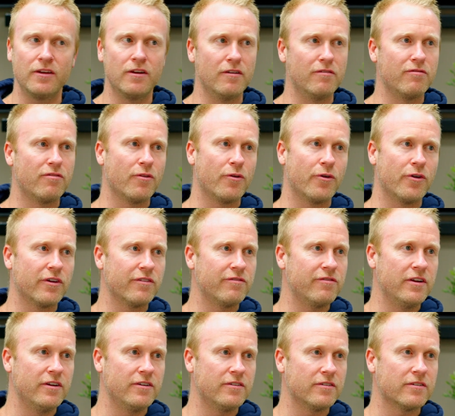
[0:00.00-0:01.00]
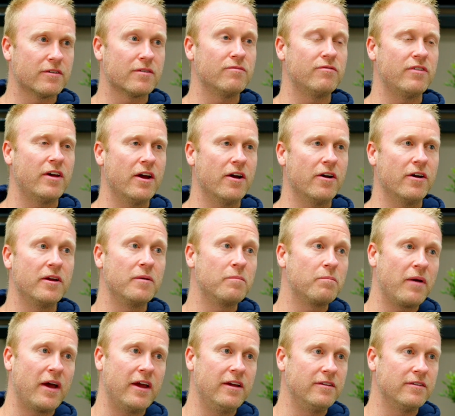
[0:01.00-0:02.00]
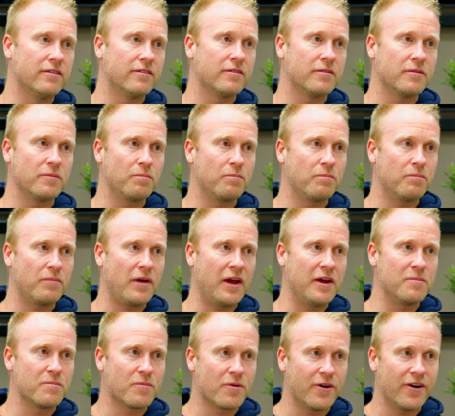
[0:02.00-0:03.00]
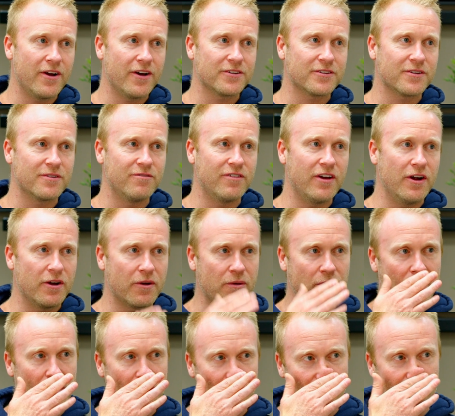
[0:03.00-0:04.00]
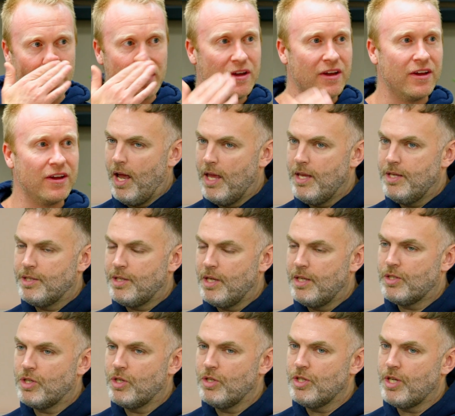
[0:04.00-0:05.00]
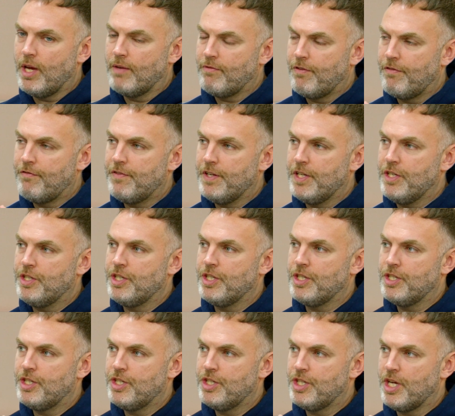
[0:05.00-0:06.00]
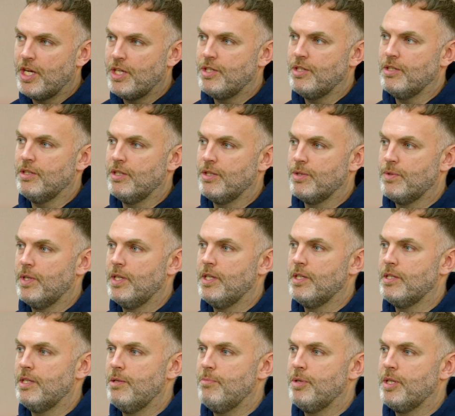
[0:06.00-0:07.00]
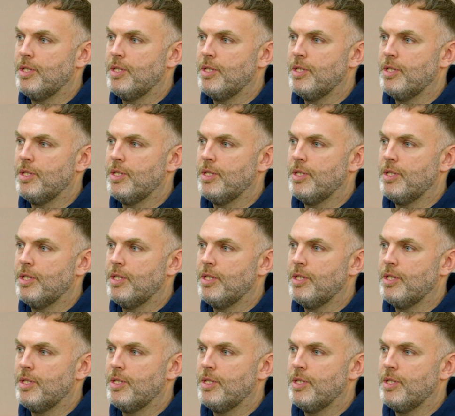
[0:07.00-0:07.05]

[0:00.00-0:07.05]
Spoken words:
Flooring finishes can vary. Paint products can vary quite a lot. So it's good to have a finishing schedule as well, isn't it?